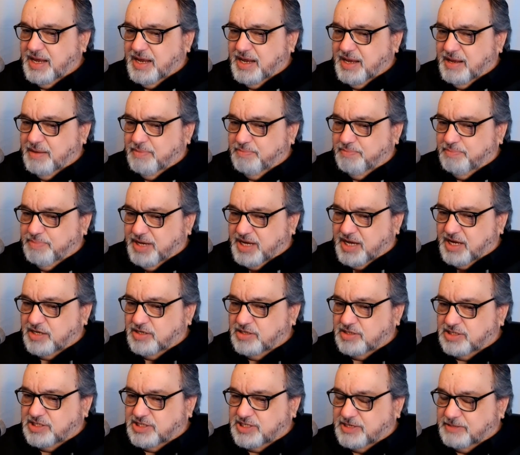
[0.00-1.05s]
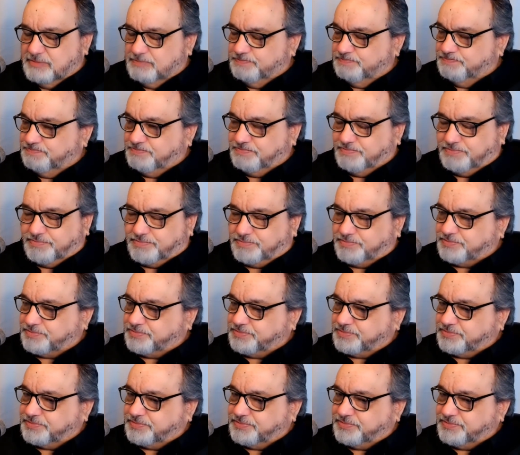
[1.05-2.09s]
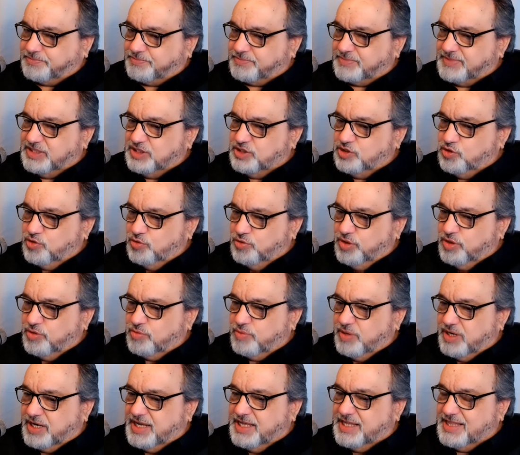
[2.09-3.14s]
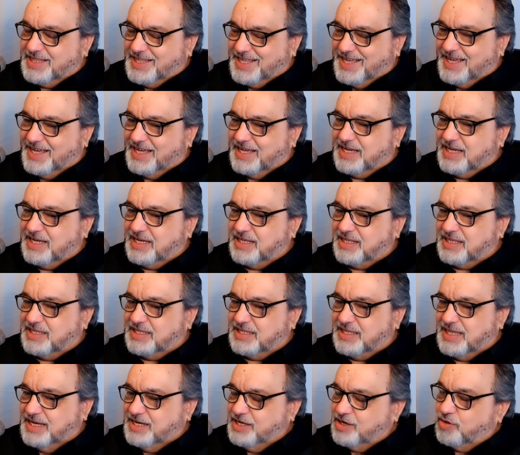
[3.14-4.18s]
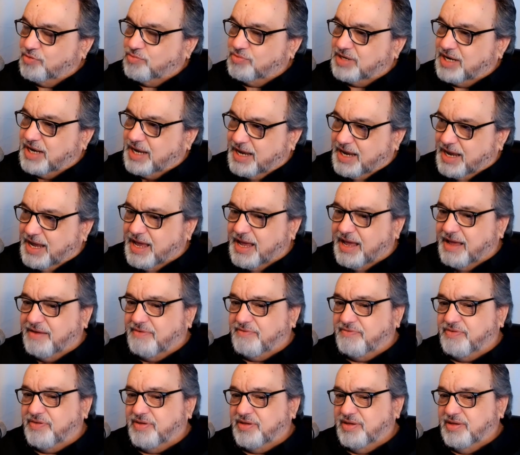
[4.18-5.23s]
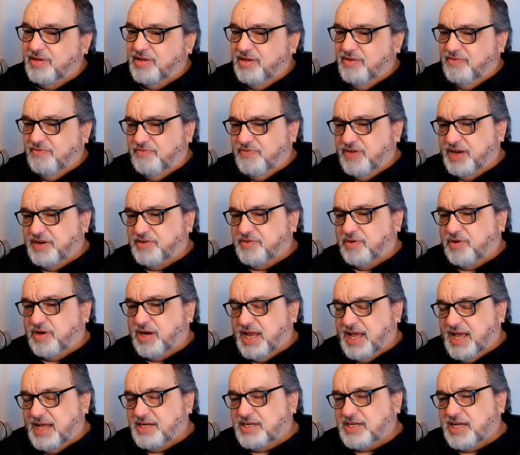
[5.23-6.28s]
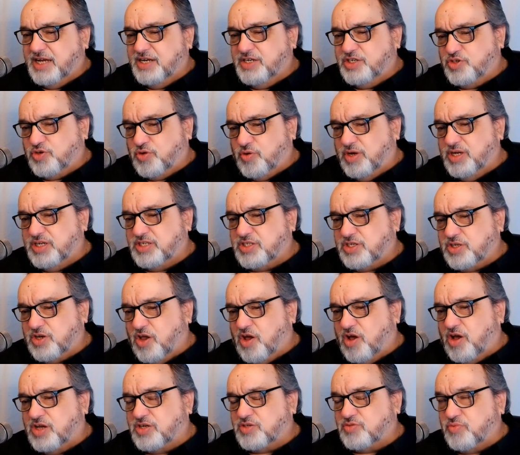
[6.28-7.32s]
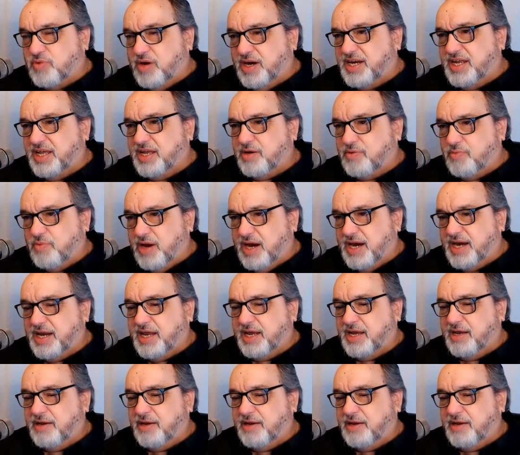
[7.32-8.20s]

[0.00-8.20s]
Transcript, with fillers: Because do you really think they don't have federal anti choice laws ready and waiting?